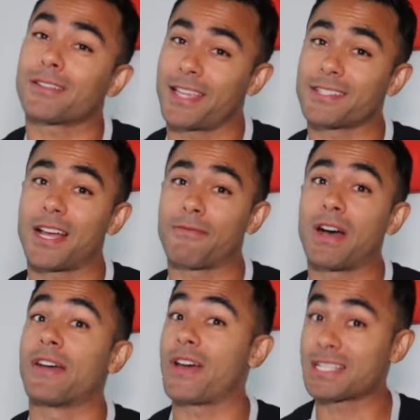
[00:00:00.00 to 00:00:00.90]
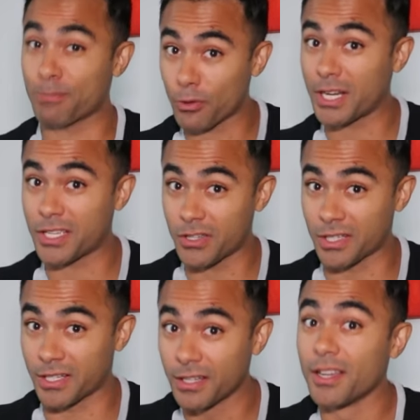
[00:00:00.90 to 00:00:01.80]
I'll take top five. That's pretty
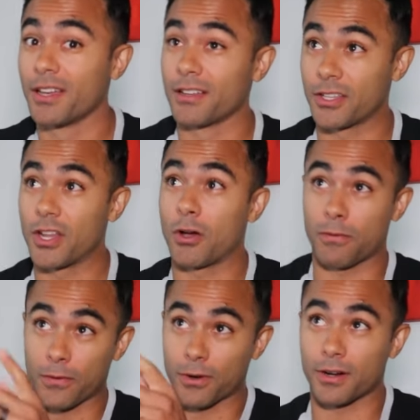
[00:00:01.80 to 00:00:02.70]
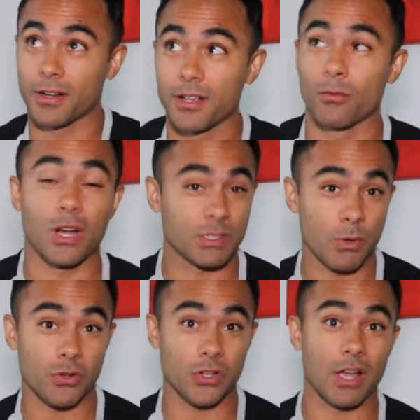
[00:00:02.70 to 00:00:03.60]
good, you know, for Watch
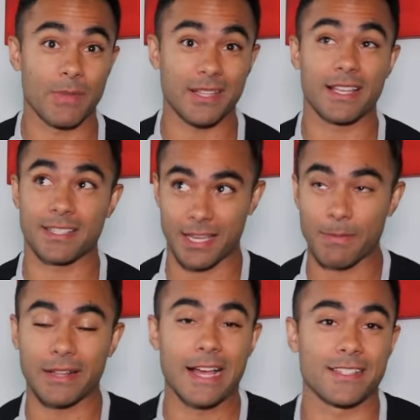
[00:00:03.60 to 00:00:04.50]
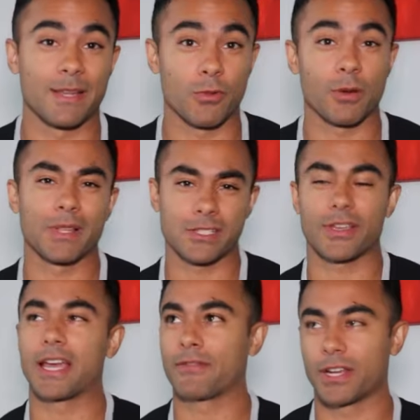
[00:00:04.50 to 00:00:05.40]
Mojo. I mean, they said my last name wrong, but that's
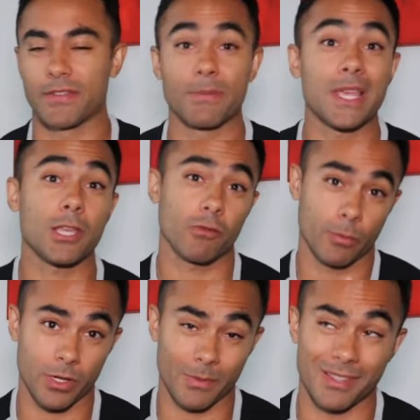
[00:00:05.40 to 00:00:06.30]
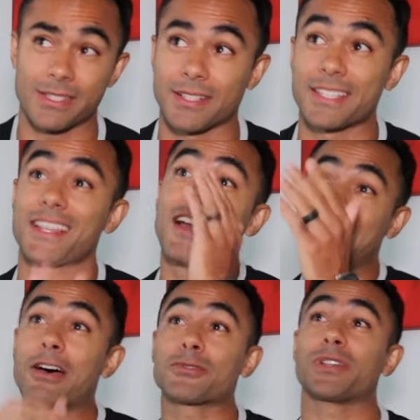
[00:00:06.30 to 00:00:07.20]
okay, I forgive them. Thank you for putting me in this list.
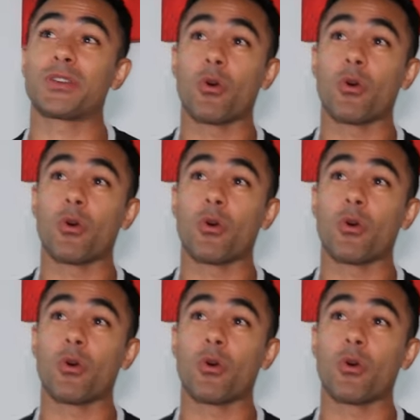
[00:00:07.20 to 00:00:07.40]
That was really